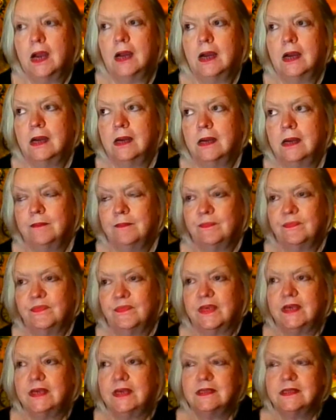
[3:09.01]
um,
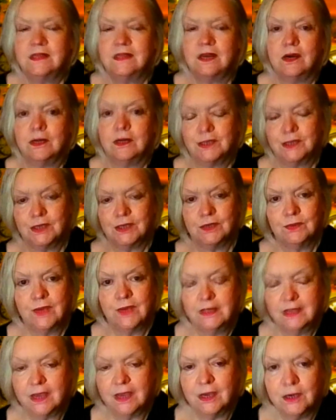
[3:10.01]
they start
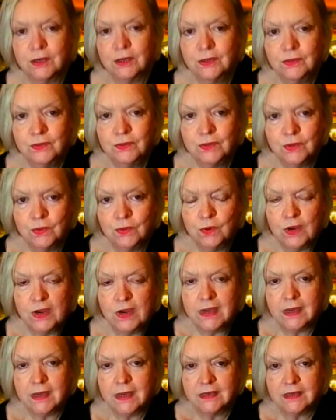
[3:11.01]
to, in their own
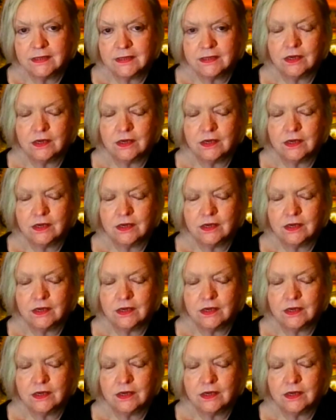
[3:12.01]
way,